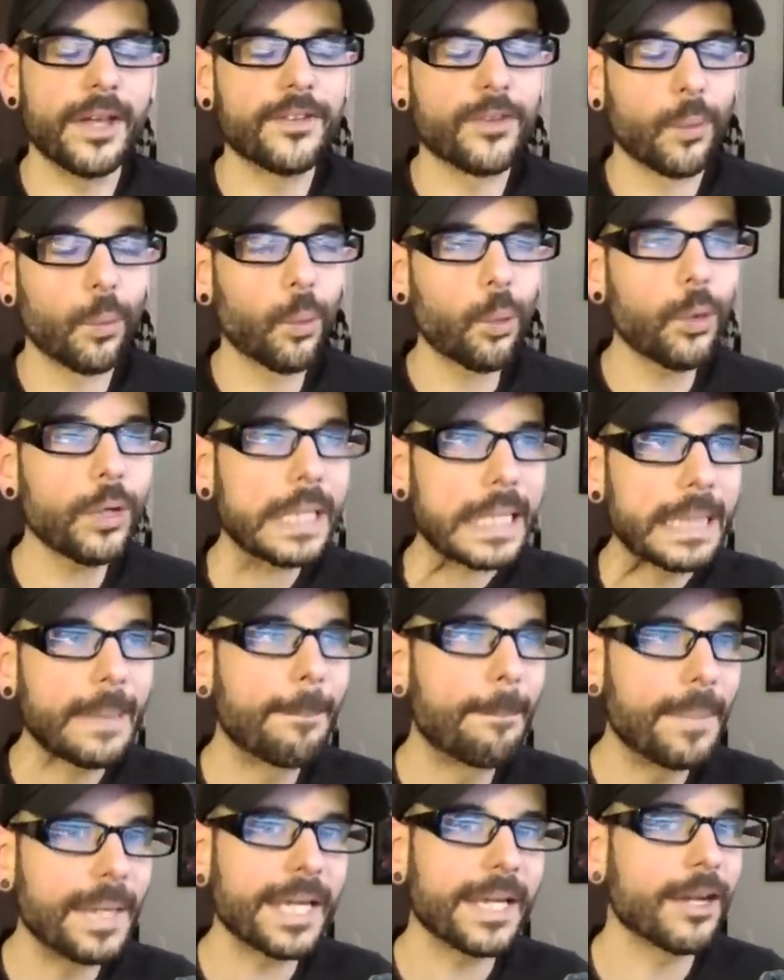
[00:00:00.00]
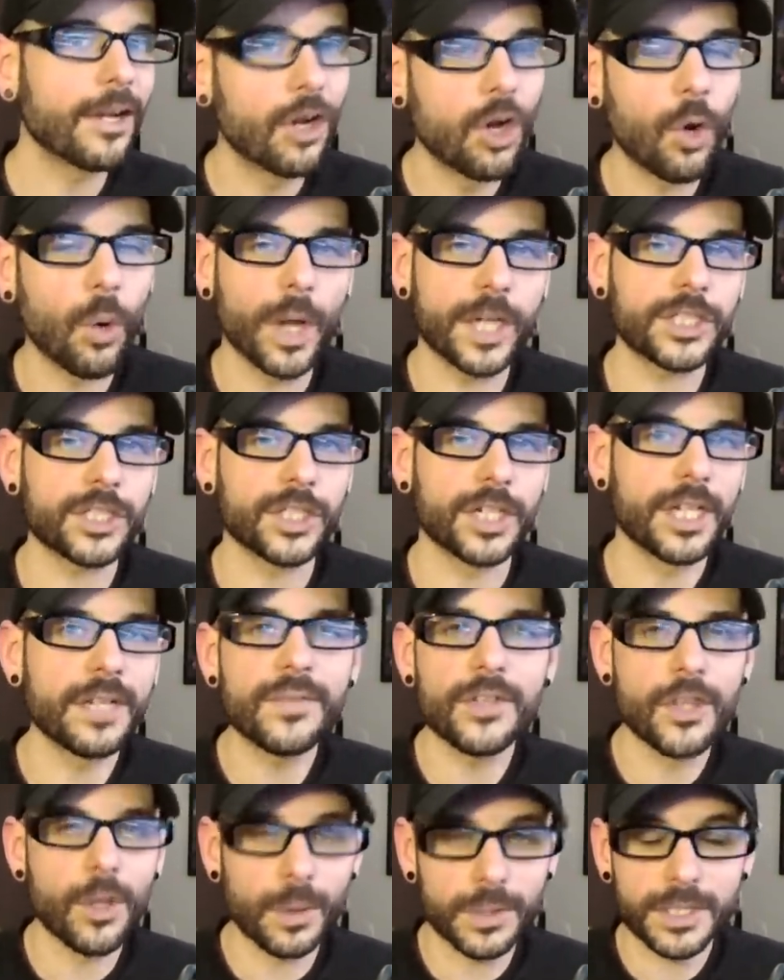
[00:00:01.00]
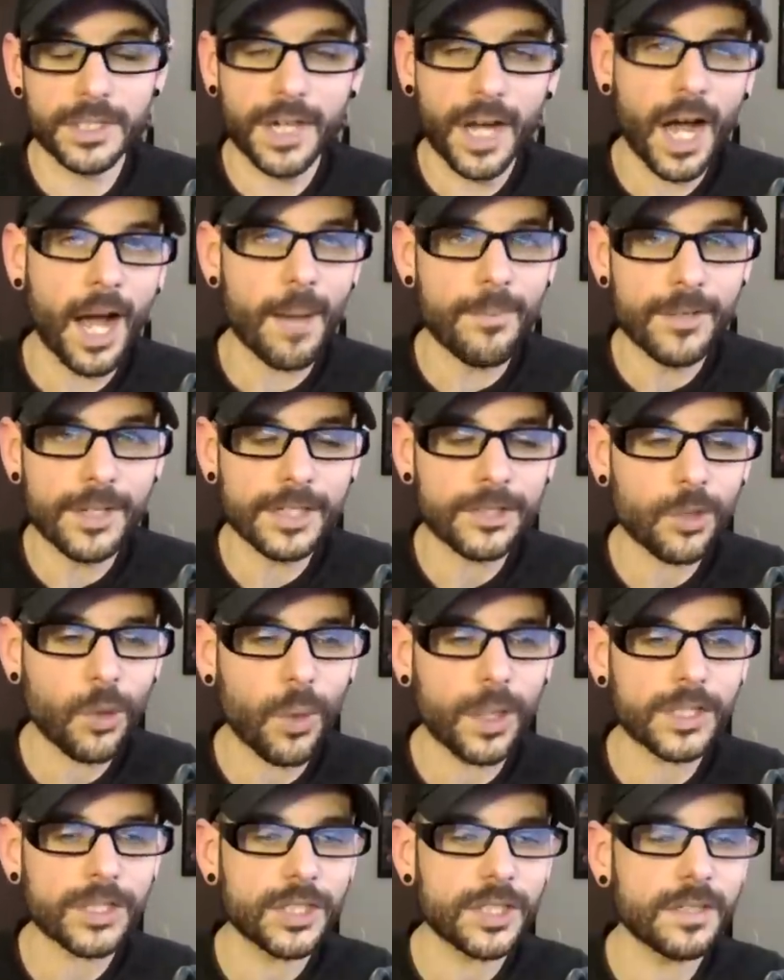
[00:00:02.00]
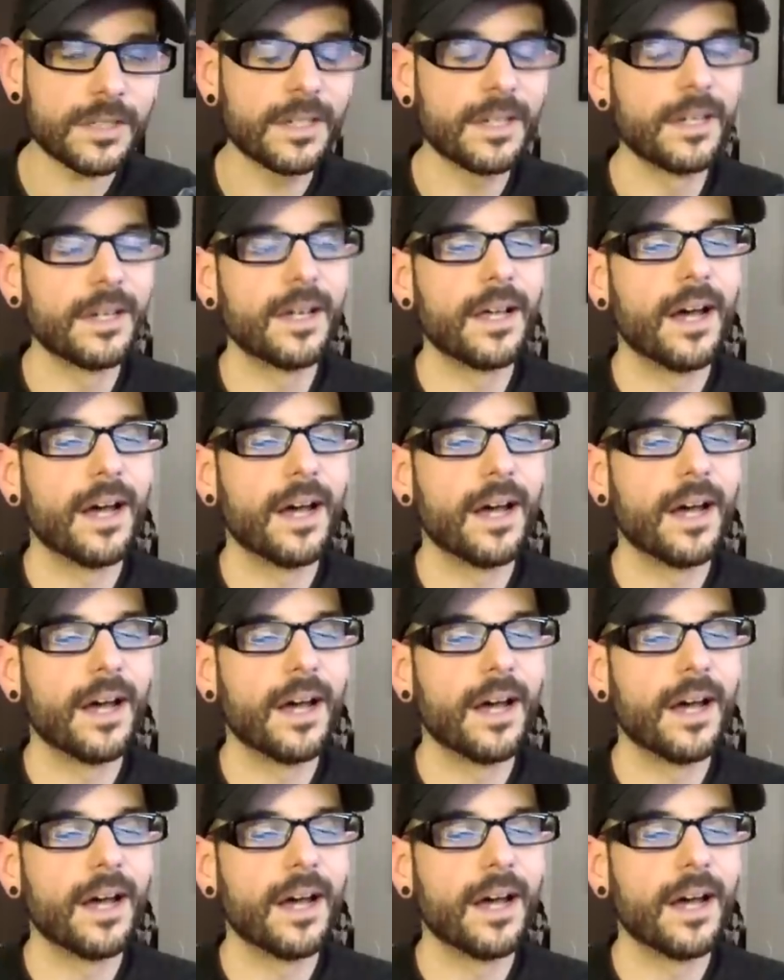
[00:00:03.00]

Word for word: is a really big question, even though it's an obvious question.